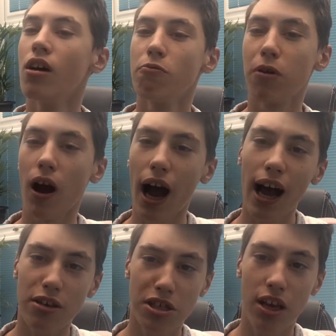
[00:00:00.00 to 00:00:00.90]
but
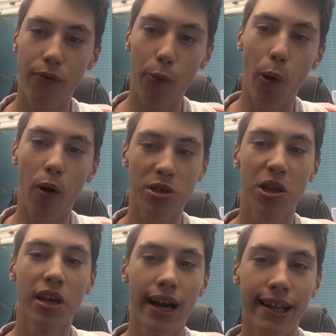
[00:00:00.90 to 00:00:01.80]
actually the Porsche
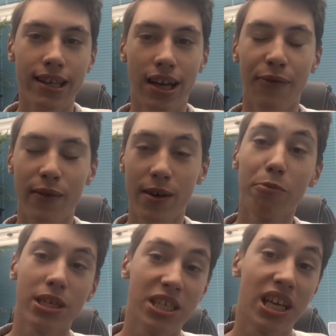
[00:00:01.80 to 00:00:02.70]
918,
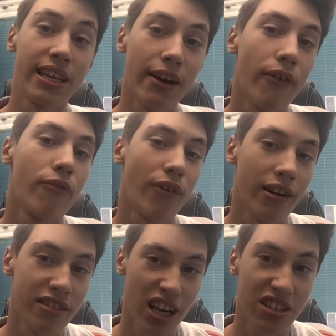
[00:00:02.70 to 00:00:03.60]
which is another
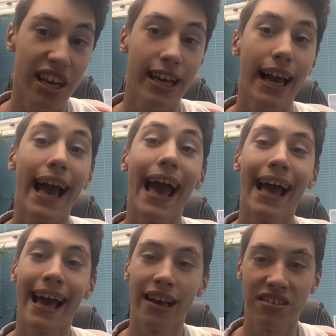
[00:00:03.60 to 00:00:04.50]
fantastic
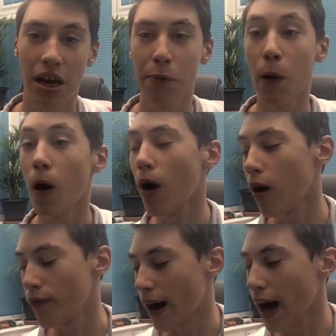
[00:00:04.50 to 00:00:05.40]
example
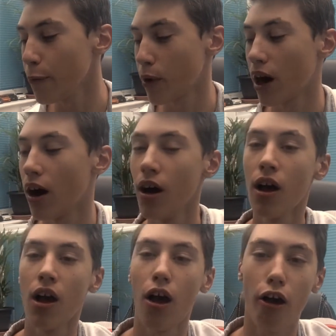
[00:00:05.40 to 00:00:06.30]
of a hypercar,
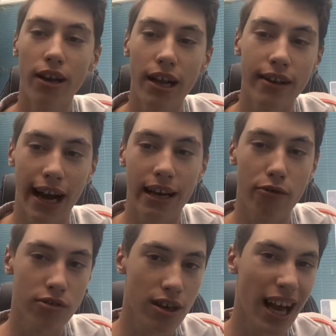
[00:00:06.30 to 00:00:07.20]
only
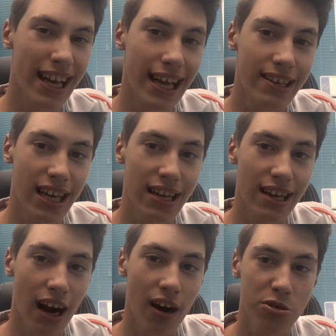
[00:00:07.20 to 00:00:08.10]
918
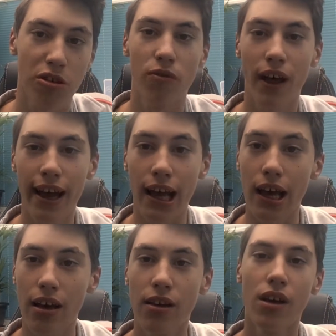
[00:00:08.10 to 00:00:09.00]
cars were
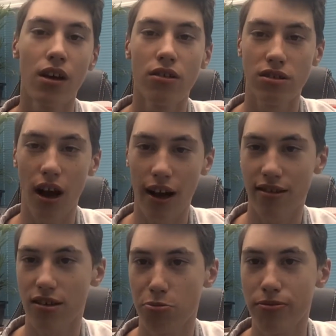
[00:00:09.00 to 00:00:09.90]
made. So that
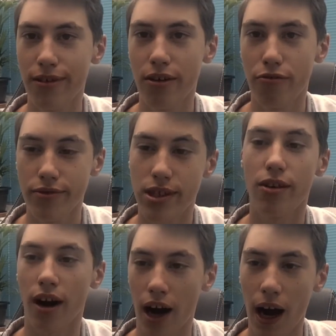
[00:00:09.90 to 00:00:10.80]
just proves
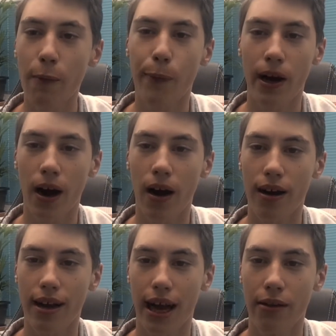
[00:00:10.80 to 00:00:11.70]
that a hypercar
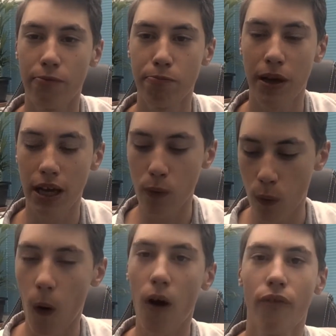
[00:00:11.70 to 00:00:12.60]
can be
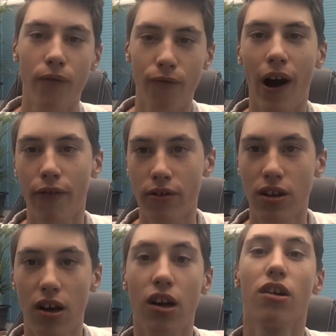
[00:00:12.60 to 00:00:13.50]
more than
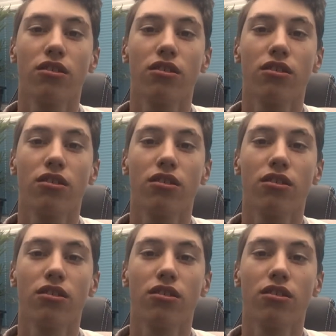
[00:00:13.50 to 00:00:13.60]
500